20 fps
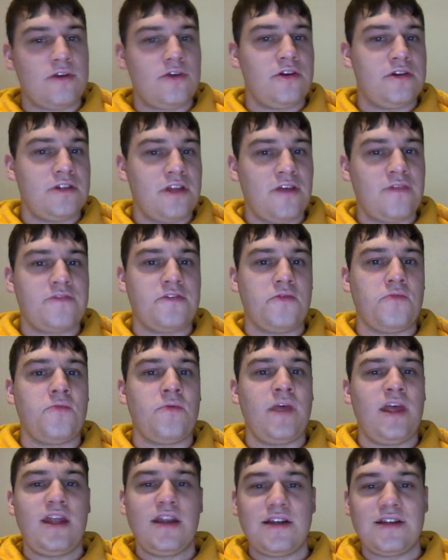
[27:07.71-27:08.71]
Good enough to
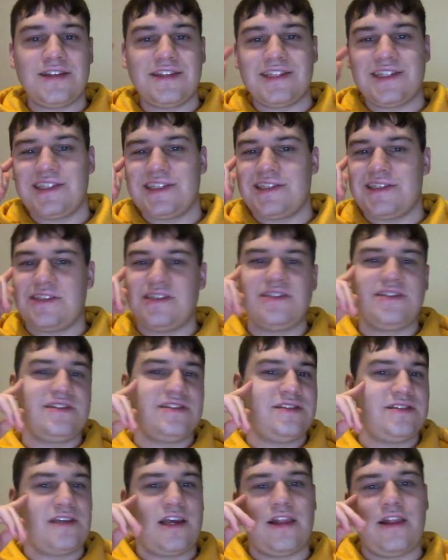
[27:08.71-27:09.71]
win.
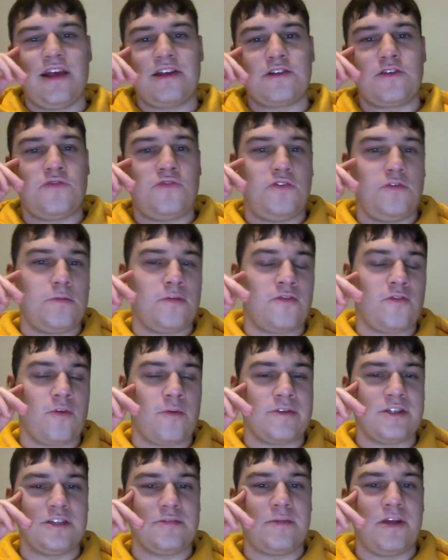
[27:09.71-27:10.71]
I liked a few
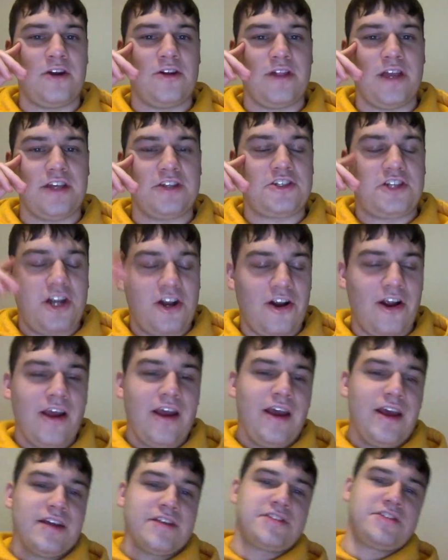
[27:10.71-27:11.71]
performances better last year.
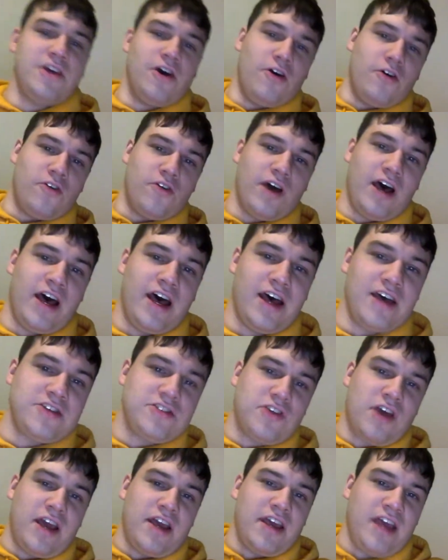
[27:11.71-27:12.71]
So
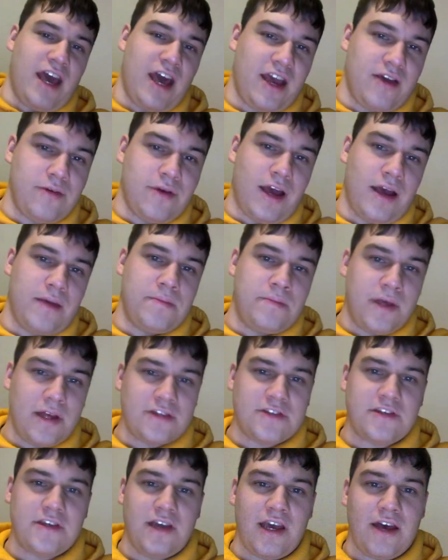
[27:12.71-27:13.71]
I
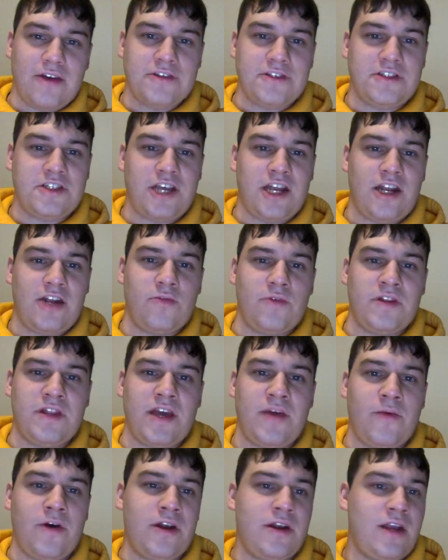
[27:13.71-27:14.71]
picked Allison Janney to win
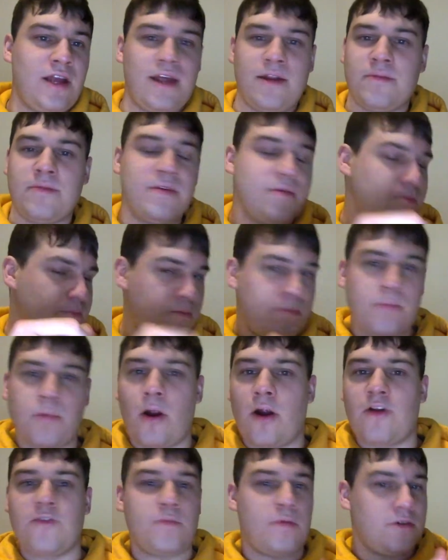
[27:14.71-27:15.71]
that one, and
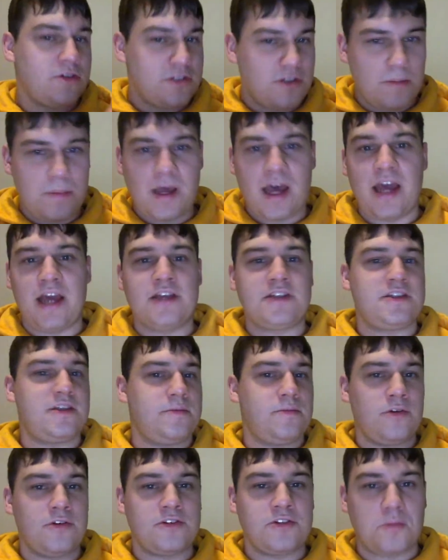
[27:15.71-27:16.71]
part of personal bias
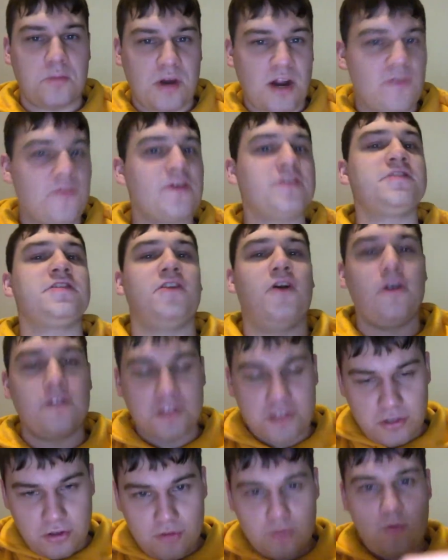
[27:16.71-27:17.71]
and personal preference, and
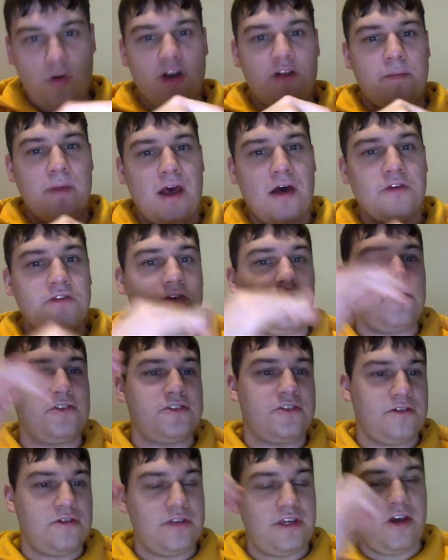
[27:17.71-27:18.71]
also word of mouth
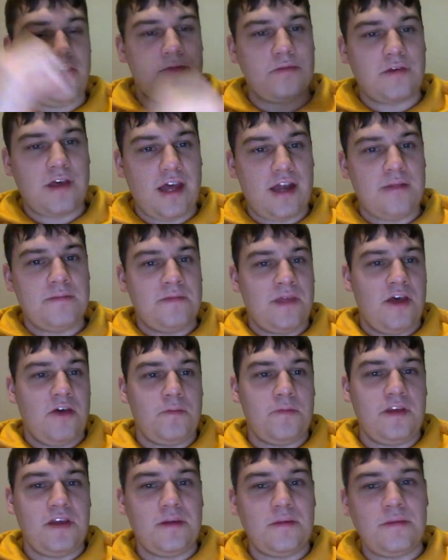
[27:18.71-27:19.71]
also, kind of
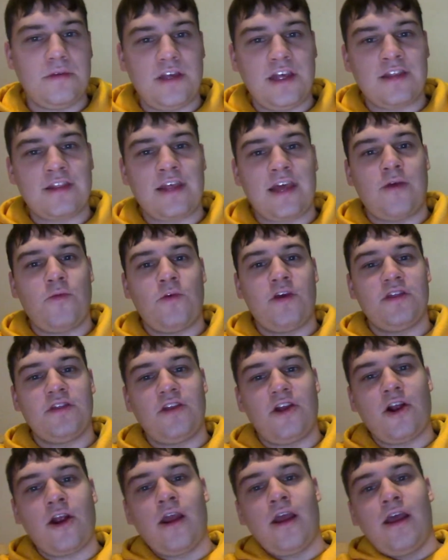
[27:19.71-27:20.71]
helped me get that win
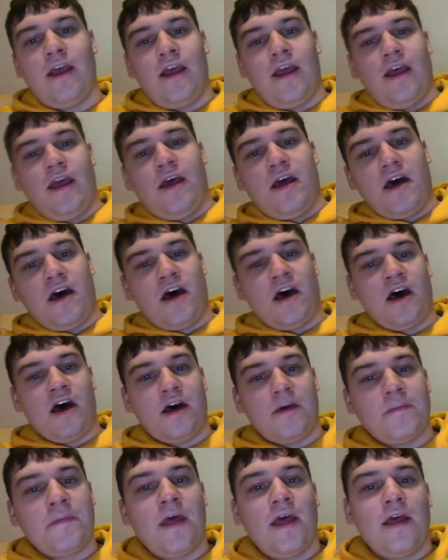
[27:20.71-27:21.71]
there.
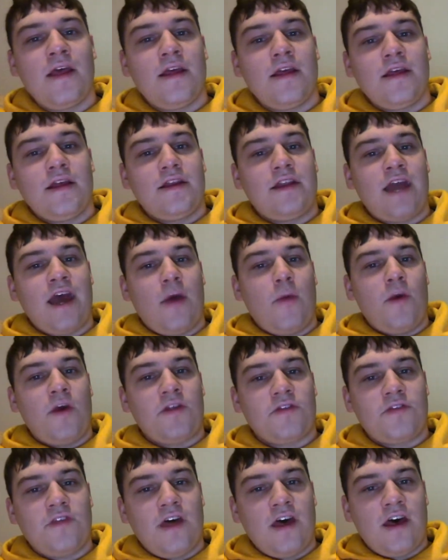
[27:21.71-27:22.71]
Now
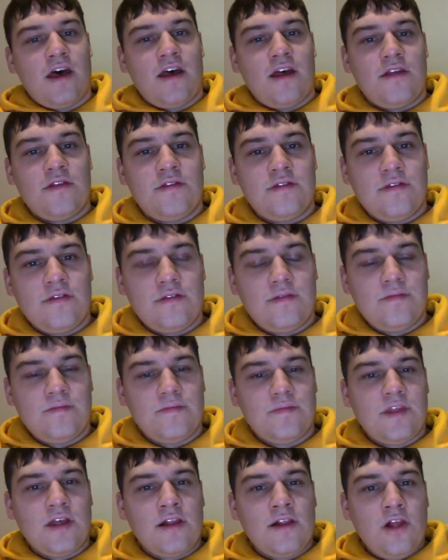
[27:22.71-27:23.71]
with
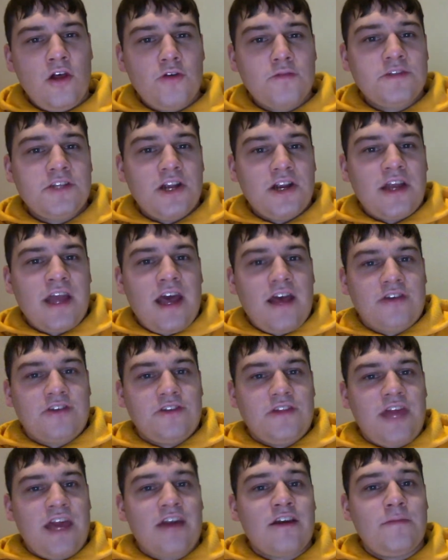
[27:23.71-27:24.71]
the Globes there, yeah, so
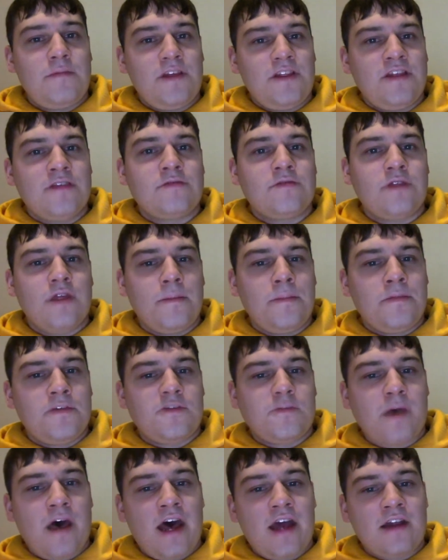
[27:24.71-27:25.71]
that could be the
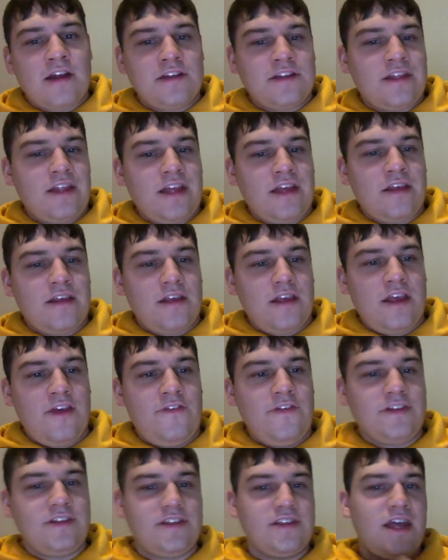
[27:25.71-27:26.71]
spot, because I think
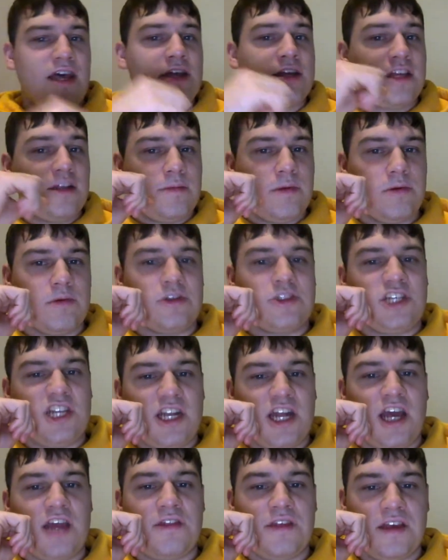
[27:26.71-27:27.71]
if it's not going to be
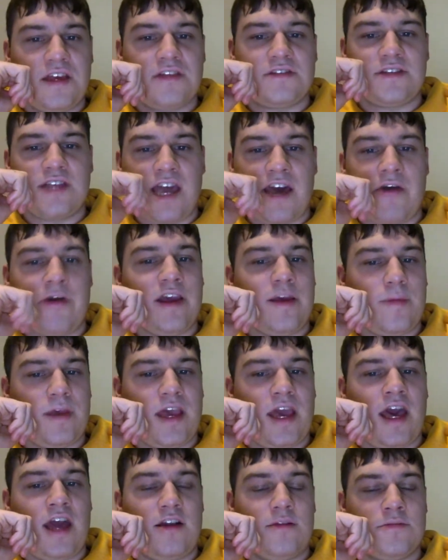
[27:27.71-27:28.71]
Regina, I think it's now
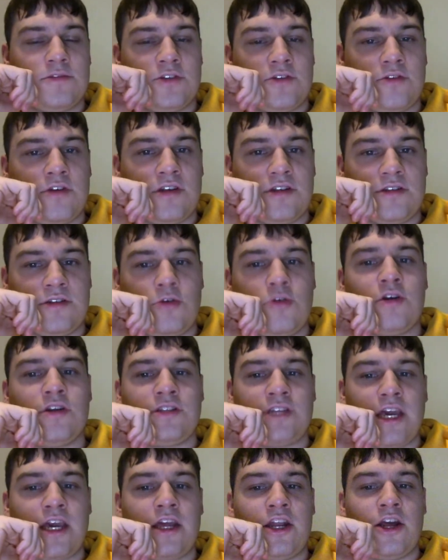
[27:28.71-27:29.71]
Amy Adams who can
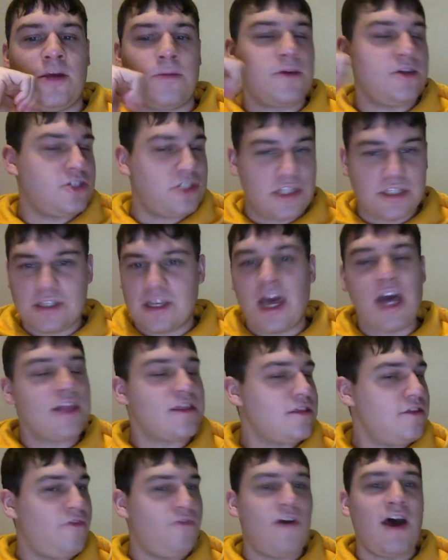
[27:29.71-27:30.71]
take it up, because she's
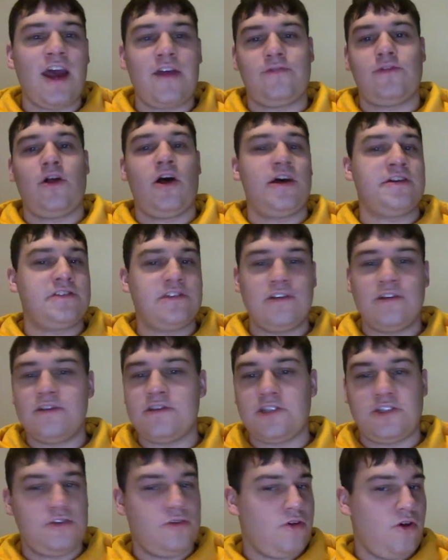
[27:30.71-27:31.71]
got the 5
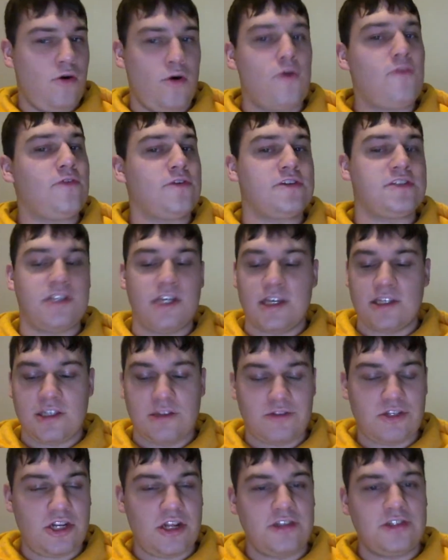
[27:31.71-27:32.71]
losses. She'll go 0 for 6
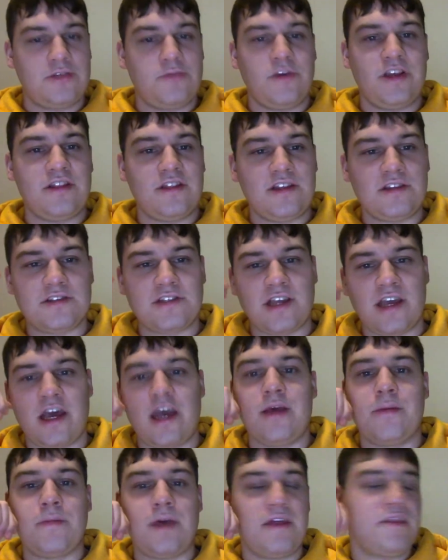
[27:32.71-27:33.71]
if she doesn't win this
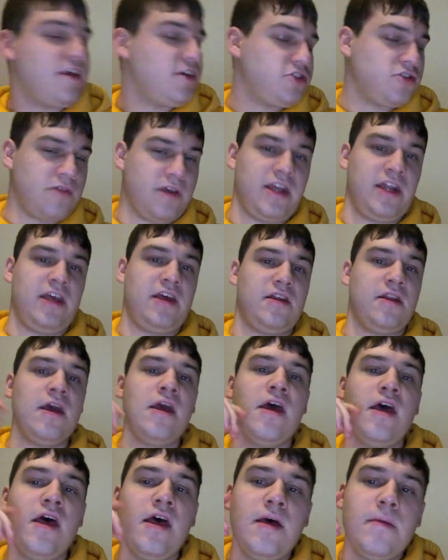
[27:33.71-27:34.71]
time. I think she'll get in,
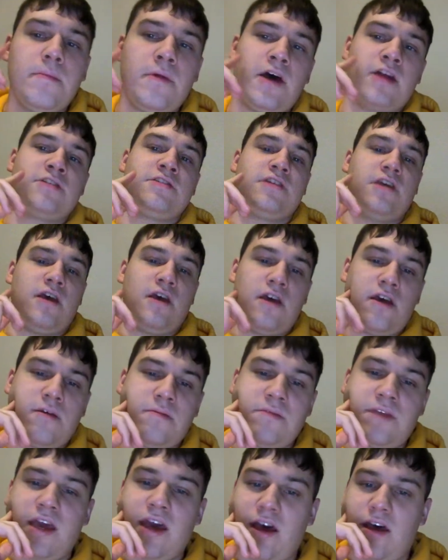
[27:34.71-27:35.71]
but
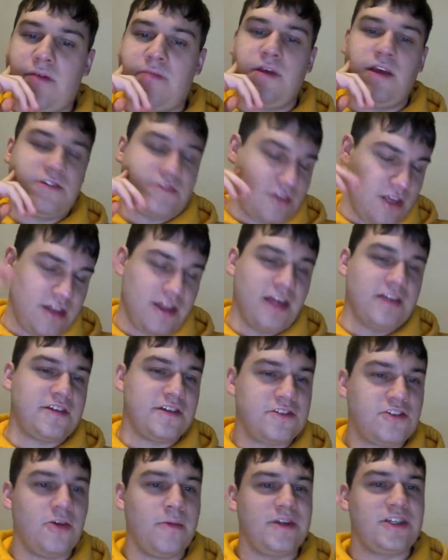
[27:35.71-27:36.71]
that's
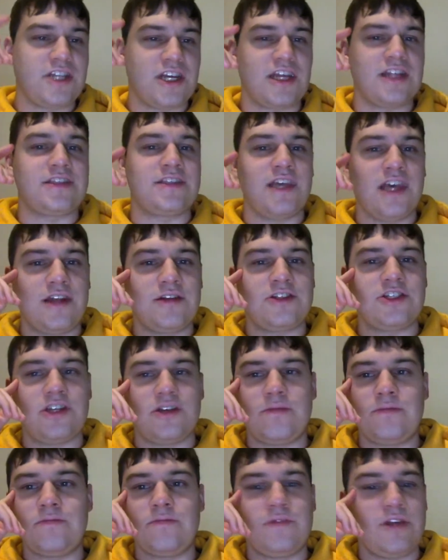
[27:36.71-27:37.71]
assuming she gets in.
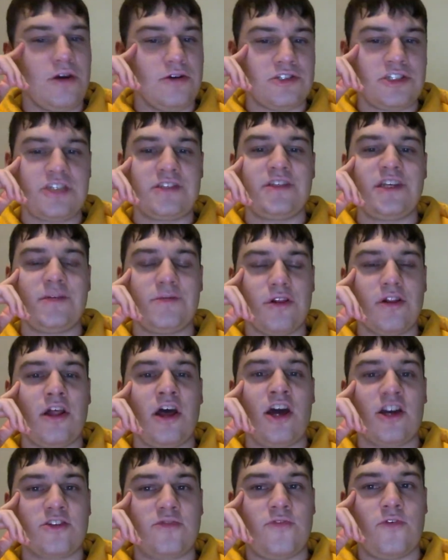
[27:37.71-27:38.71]
She seemed a
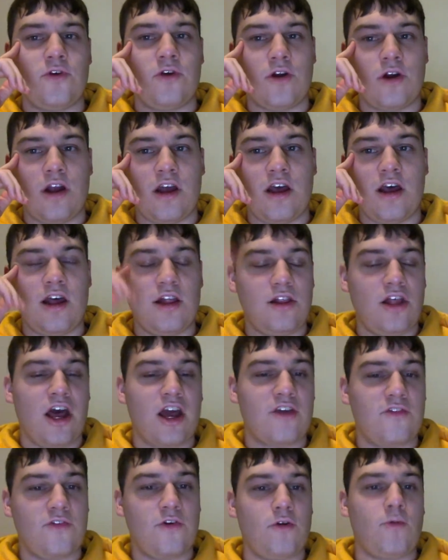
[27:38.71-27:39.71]
lock for
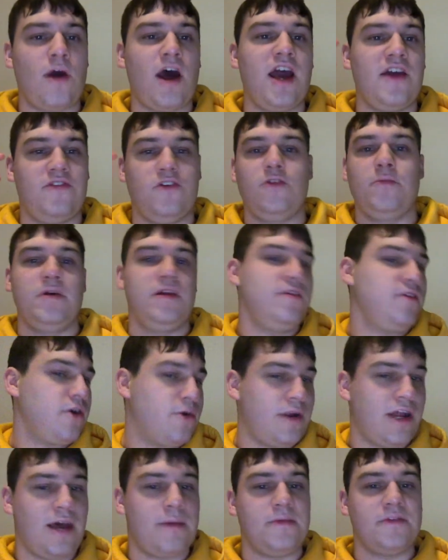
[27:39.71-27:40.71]
Arrival, but look
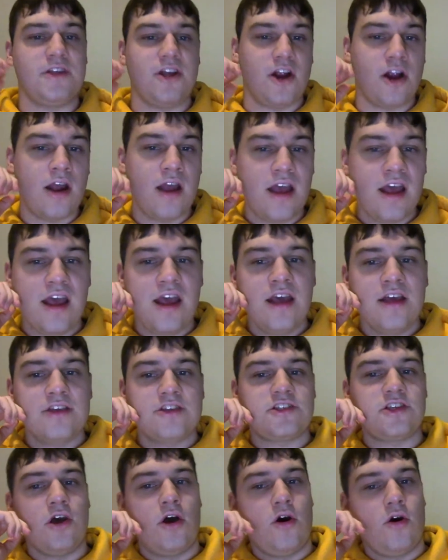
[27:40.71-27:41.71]
what happened there.
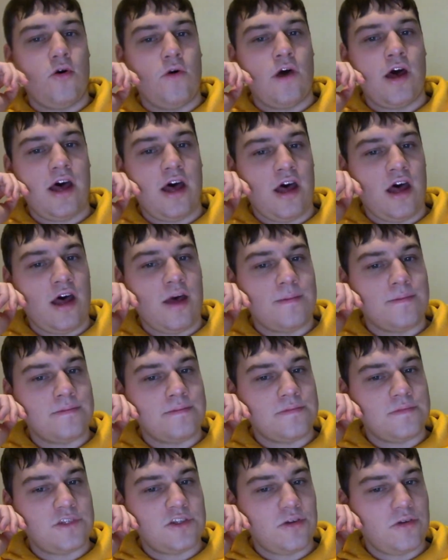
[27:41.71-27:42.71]
So
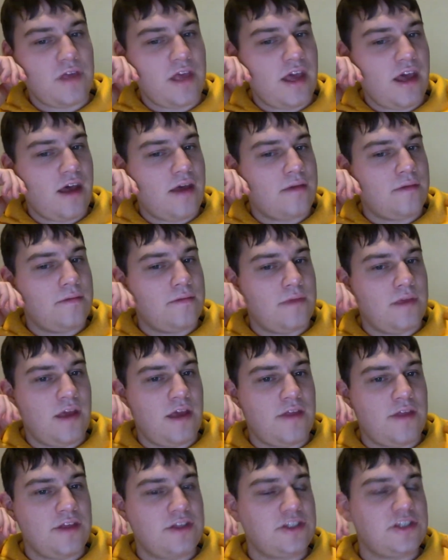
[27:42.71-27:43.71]
yeah,
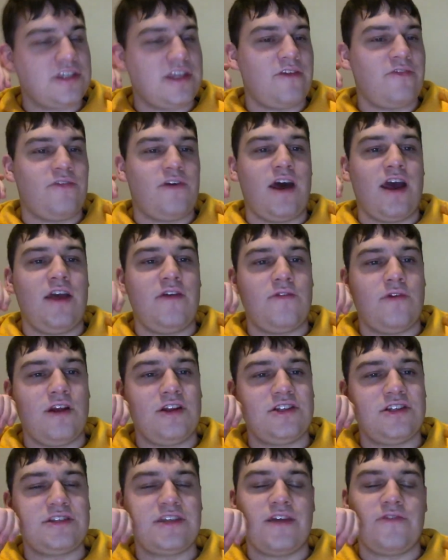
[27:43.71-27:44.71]
I think she's at 5,
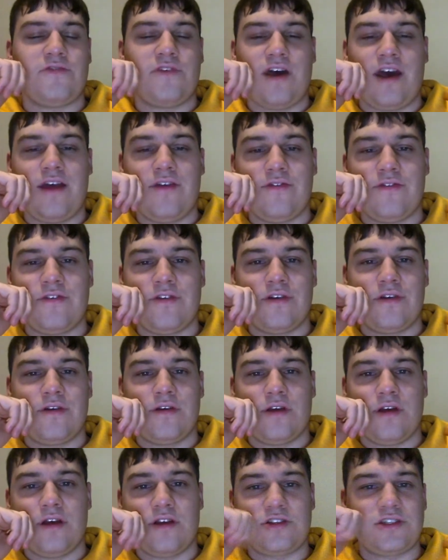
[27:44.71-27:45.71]
right? She's at
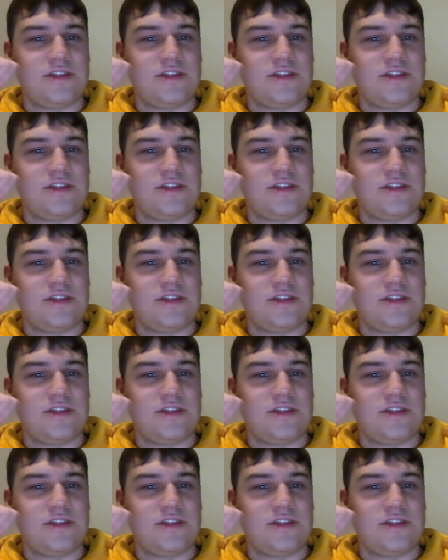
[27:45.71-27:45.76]
5.